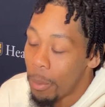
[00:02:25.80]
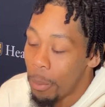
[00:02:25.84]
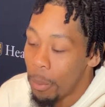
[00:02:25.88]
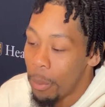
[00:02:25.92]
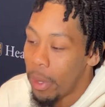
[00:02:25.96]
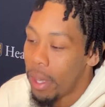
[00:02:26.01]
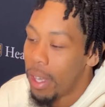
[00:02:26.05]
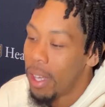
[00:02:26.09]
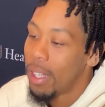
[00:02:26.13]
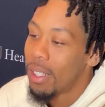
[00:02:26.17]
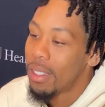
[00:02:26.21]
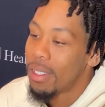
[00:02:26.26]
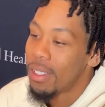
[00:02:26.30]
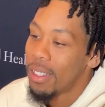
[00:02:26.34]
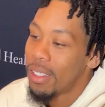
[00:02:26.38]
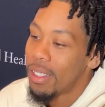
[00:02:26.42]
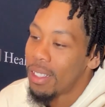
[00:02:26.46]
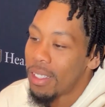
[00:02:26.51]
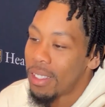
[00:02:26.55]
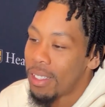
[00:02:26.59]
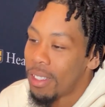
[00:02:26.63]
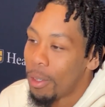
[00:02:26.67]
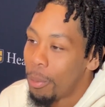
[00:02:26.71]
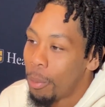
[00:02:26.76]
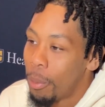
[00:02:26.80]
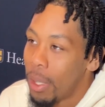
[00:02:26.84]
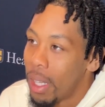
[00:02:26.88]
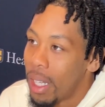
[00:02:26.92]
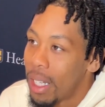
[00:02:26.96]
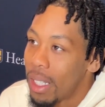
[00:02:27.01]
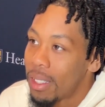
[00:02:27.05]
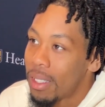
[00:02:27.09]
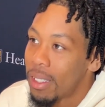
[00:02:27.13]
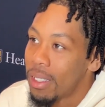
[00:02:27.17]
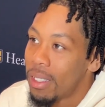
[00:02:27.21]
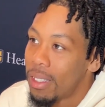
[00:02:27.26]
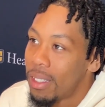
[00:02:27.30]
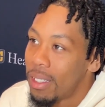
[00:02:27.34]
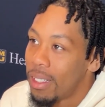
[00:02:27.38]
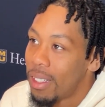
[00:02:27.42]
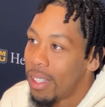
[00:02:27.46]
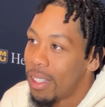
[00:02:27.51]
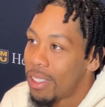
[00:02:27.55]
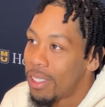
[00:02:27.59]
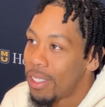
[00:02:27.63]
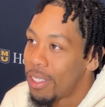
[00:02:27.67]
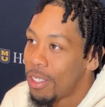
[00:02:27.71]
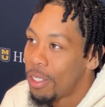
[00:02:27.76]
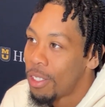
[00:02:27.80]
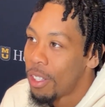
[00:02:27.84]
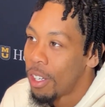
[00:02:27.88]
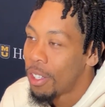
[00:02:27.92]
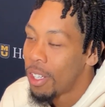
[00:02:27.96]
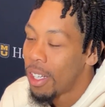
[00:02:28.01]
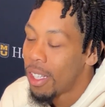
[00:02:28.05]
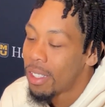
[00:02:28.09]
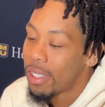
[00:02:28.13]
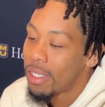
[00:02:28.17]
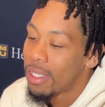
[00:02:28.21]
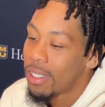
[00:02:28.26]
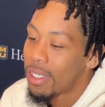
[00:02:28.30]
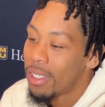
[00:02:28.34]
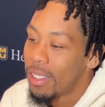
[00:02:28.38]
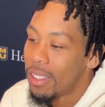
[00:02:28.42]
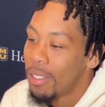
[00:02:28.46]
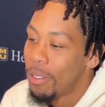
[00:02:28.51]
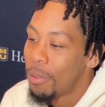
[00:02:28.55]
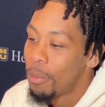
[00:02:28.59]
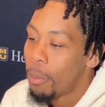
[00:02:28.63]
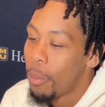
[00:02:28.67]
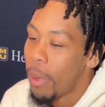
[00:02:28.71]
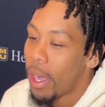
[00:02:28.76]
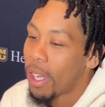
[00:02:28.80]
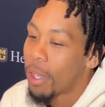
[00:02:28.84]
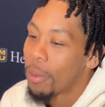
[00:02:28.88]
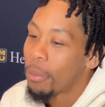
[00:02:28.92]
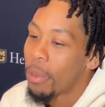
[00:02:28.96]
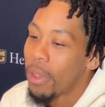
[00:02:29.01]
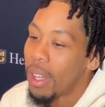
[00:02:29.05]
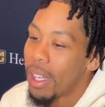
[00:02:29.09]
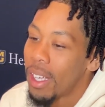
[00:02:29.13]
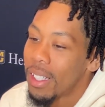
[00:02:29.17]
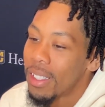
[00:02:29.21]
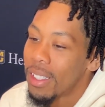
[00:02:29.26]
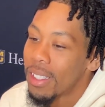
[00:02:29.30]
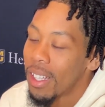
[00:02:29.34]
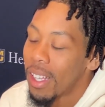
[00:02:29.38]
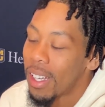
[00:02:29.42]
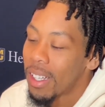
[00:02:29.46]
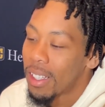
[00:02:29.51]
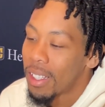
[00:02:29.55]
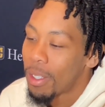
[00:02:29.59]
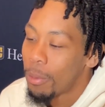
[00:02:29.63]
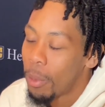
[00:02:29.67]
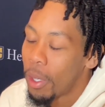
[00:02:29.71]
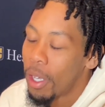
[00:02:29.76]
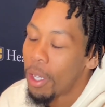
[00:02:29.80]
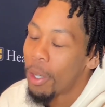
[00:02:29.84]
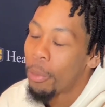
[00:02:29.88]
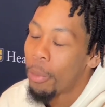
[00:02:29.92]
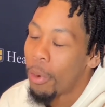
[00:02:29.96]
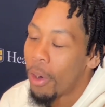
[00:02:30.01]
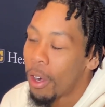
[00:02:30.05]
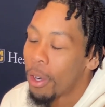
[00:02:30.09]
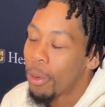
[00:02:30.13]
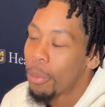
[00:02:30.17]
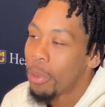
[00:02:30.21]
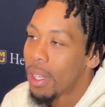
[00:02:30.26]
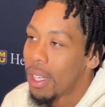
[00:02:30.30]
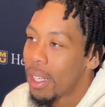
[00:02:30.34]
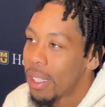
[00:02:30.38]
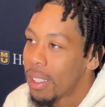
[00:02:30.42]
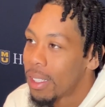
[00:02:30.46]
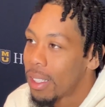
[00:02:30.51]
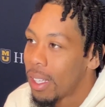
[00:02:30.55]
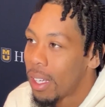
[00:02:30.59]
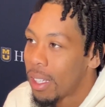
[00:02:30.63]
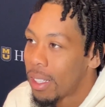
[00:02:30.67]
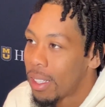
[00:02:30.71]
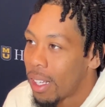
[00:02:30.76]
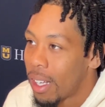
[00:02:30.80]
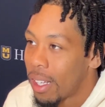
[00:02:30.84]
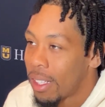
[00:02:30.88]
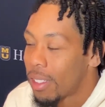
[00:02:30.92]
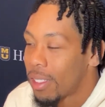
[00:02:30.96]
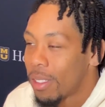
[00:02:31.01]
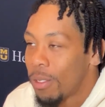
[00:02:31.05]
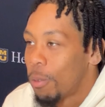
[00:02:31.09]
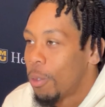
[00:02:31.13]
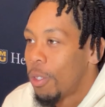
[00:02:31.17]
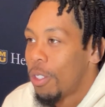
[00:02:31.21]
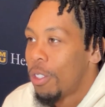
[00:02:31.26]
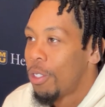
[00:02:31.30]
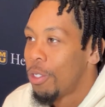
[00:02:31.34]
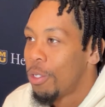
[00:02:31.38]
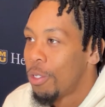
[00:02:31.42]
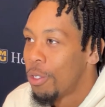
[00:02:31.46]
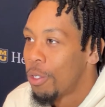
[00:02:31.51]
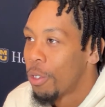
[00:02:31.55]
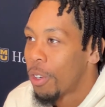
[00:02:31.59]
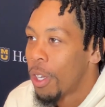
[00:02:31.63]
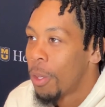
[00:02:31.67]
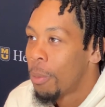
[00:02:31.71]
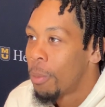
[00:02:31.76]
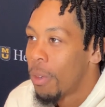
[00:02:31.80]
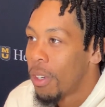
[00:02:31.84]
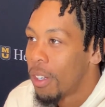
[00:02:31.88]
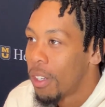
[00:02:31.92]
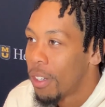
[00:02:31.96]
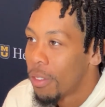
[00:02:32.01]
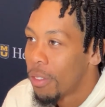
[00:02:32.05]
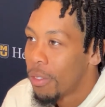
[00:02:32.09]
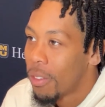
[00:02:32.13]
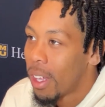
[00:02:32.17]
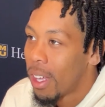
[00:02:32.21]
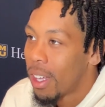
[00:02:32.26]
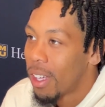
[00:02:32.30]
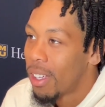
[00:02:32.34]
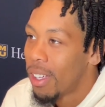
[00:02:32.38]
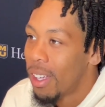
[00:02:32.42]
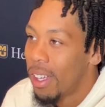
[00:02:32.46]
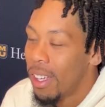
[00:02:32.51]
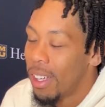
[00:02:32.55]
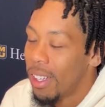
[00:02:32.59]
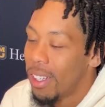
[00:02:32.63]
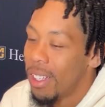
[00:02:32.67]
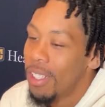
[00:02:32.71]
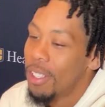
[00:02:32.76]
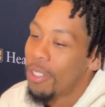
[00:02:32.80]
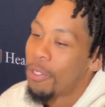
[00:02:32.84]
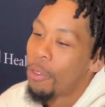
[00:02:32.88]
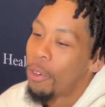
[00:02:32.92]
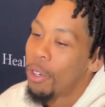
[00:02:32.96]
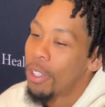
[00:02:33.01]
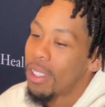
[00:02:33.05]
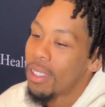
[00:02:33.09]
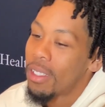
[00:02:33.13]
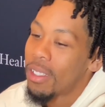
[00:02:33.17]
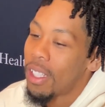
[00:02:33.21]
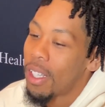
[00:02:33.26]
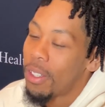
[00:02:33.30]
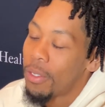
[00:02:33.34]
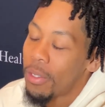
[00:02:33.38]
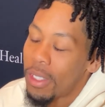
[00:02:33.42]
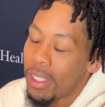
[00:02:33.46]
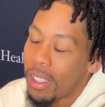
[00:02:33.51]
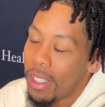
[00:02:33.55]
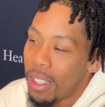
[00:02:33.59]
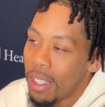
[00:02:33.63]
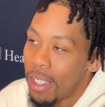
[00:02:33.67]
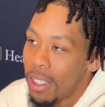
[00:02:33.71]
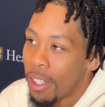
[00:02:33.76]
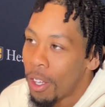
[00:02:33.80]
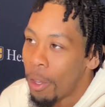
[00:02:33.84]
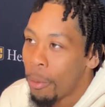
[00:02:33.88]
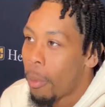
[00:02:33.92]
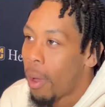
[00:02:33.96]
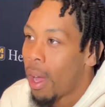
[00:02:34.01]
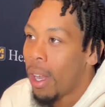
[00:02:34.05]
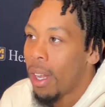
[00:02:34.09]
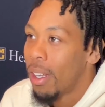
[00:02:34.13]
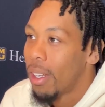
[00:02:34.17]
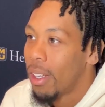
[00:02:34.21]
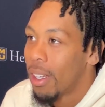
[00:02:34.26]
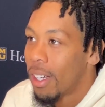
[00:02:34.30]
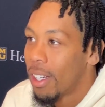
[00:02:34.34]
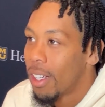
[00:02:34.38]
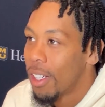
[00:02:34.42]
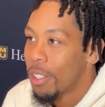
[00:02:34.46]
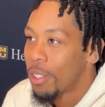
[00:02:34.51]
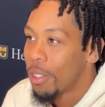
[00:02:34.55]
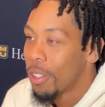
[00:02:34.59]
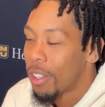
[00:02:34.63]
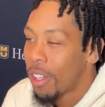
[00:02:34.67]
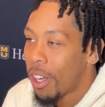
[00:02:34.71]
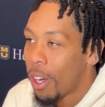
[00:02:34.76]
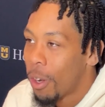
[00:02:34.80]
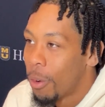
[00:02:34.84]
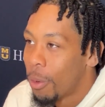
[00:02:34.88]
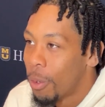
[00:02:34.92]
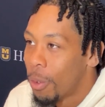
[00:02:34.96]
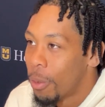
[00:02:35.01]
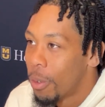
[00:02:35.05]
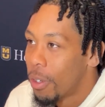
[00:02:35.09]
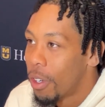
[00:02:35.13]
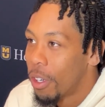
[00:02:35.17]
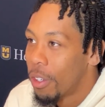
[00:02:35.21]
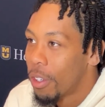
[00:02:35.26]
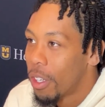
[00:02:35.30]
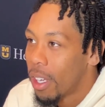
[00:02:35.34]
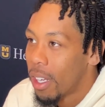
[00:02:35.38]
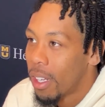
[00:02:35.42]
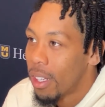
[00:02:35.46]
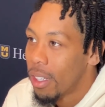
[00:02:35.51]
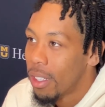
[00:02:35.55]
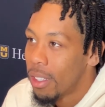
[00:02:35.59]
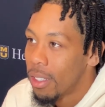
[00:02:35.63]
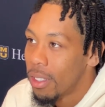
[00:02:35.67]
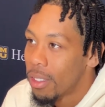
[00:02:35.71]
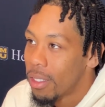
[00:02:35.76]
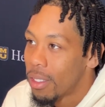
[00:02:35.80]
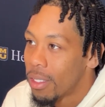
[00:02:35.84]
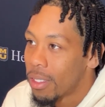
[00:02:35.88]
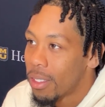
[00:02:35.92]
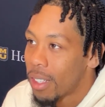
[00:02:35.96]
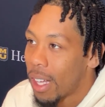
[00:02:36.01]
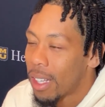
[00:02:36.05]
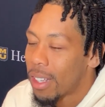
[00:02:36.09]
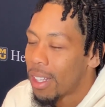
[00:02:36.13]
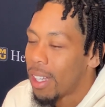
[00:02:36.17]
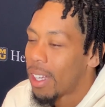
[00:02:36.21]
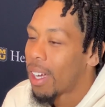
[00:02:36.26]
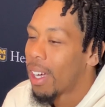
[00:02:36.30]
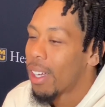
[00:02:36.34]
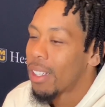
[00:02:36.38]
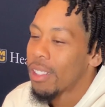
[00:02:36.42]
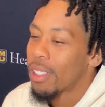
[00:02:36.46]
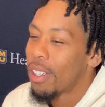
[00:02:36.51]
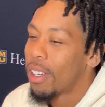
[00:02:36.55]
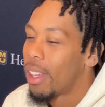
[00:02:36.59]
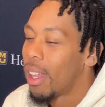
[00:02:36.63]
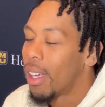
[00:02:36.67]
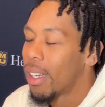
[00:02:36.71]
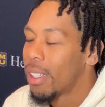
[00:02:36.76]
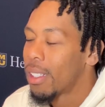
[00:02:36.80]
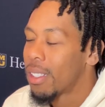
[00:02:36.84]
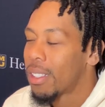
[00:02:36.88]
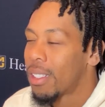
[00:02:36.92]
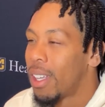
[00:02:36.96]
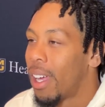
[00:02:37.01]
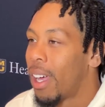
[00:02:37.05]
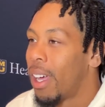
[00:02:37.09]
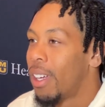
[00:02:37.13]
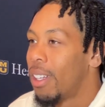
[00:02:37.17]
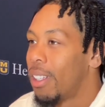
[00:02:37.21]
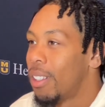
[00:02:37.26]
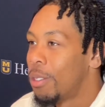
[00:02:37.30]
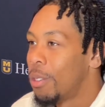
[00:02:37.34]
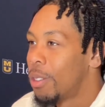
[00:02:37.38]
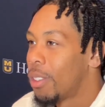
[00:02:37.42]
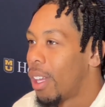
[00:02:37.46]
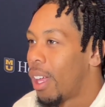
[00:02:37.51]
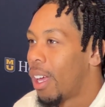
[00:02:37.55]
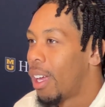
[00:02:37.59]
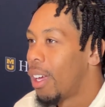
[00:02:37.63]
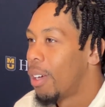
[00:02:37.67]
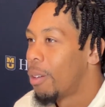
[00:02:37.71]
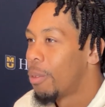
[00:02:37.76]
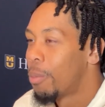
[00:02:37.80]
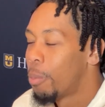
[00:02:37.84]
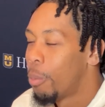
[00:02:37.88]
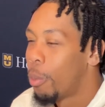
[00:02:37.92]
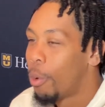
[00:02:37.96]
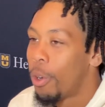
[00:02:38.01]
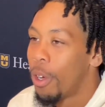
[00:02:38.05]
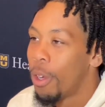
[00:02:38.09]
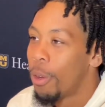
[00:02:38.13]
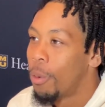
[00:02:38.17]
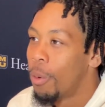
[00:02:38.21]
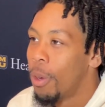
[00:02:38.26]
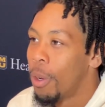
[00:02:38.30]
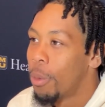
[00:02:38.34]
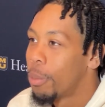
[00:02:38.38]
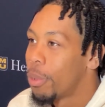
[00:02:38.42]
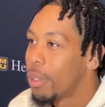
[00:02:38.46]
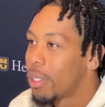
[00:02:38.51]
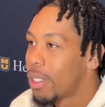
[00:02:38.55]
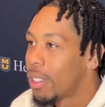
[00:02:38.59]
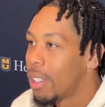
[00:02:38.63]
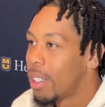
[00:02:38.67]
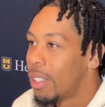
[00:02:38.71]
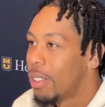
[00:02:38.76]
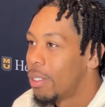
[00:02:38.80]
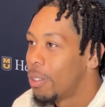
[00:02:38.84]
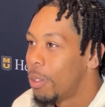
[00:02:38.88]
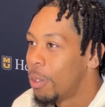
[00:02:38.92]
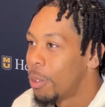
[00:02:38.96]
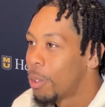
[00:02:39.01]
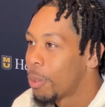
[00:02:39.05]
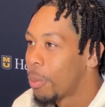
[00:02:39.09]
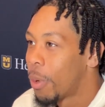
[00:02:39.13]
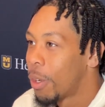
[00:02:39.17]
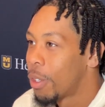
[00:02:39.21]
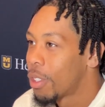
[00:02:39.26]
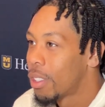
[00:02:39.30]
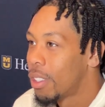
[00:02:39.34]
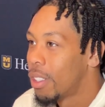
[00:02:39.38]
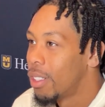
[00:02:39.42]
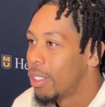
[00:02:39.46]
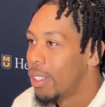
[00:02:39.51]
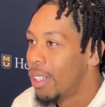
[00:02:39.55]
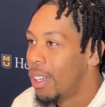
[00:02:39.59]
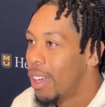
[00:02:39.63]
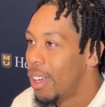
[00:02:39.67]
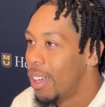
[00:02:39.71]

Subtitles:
Man, it's a blessing. It's, you know, that's making plays like, being a part of plays like that is what you dream of. Like, it's 4th and 17. Nobody in the country thought we were going to get it. I think I saw, like, a stat. It was, like, 0.1%. We were supposed to